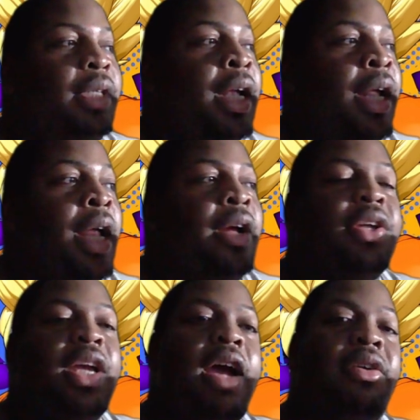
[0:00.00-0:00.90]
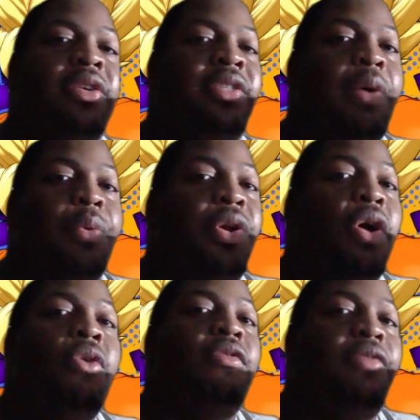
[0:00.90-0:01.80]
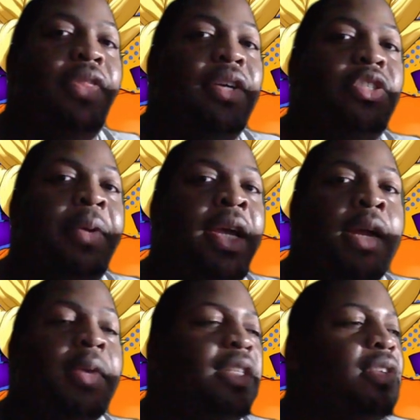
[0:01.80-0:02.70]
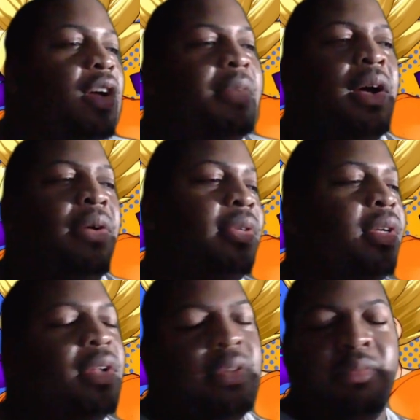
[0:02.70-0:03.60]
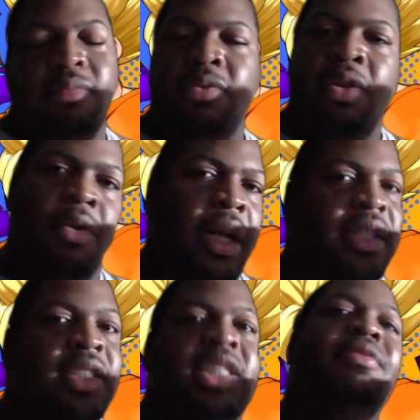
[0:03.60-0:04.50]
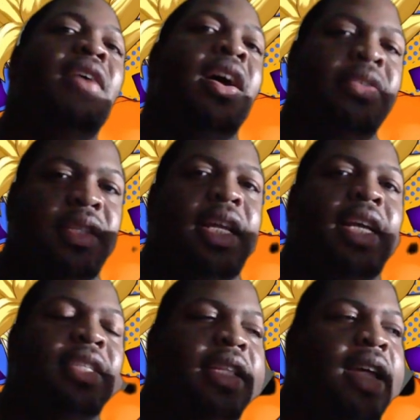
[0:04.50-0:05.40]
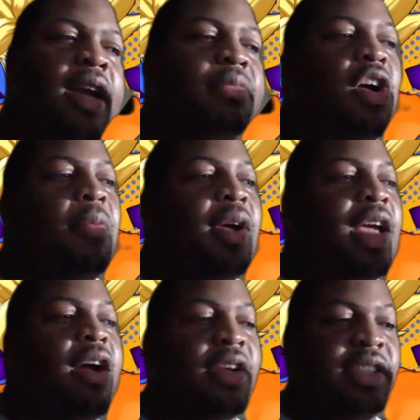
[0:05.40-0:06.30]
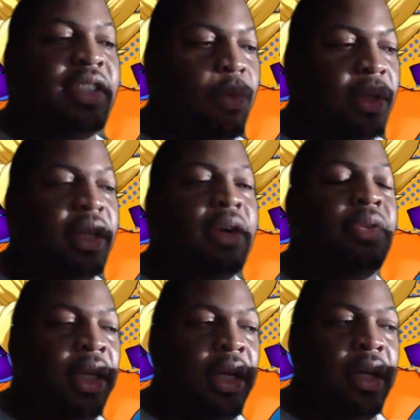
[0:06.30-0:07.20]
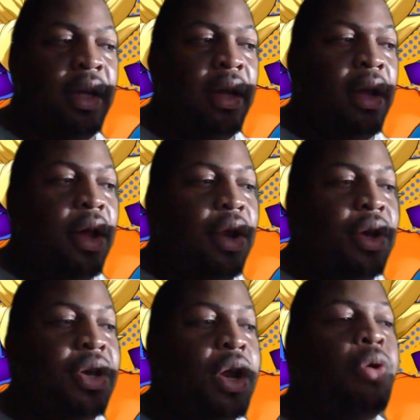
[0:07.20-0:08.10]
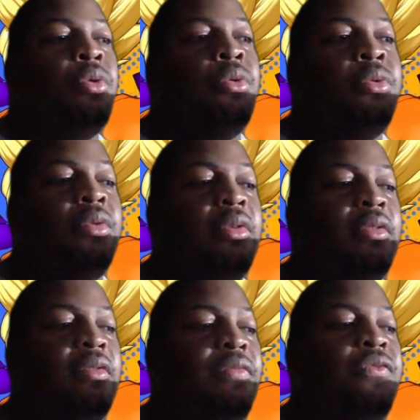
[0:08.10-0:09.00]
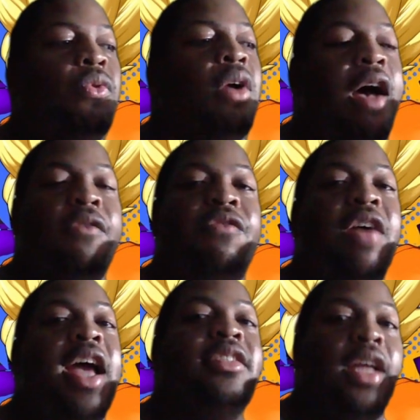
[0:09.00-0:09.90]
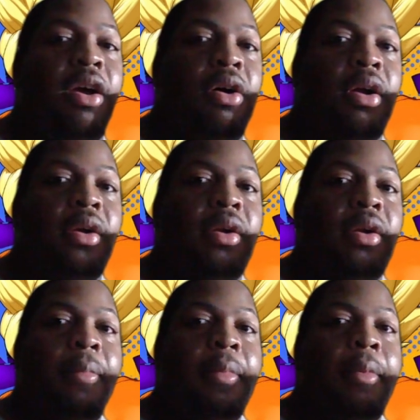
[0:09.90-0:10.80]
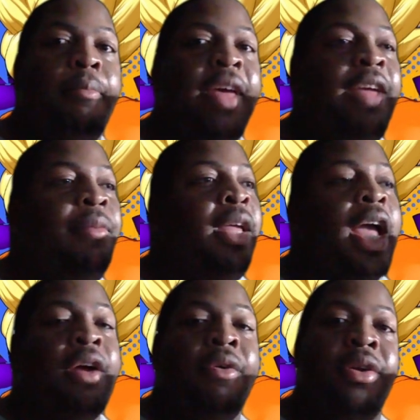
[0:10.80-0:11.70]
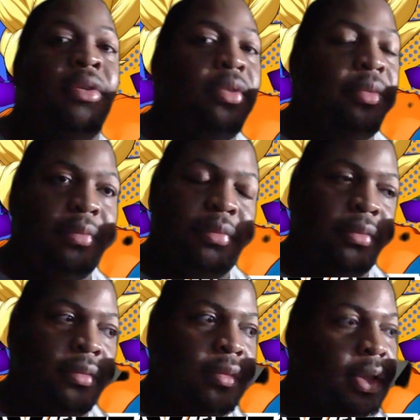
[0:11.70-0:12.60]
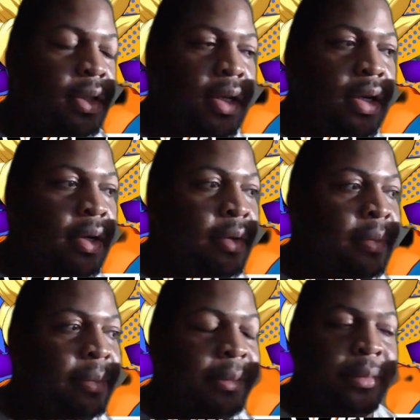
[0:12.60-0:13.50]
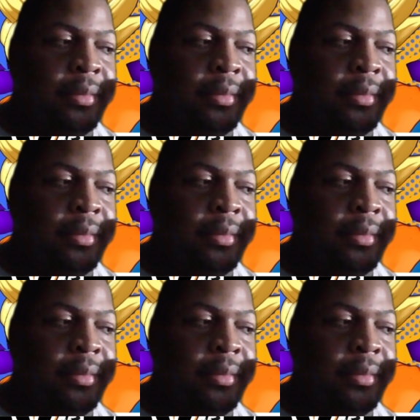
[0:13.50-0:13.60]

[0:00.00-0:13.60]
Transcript: and, and other characters that were known for their speed. I'm not talking about, you know, like the Z fighters and things like that. I'm talking about characters that were literally known for how fast they are. Maybe Ariel. Um,